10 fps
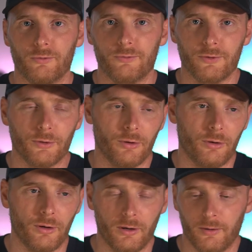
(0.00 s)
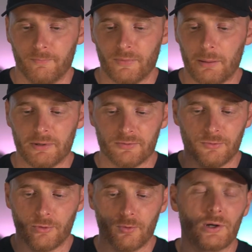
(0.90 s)

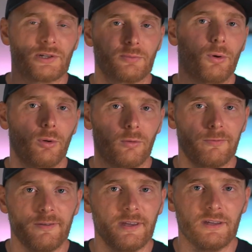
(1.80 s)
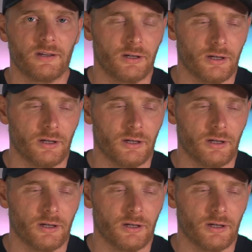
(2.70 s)
for a really small fee,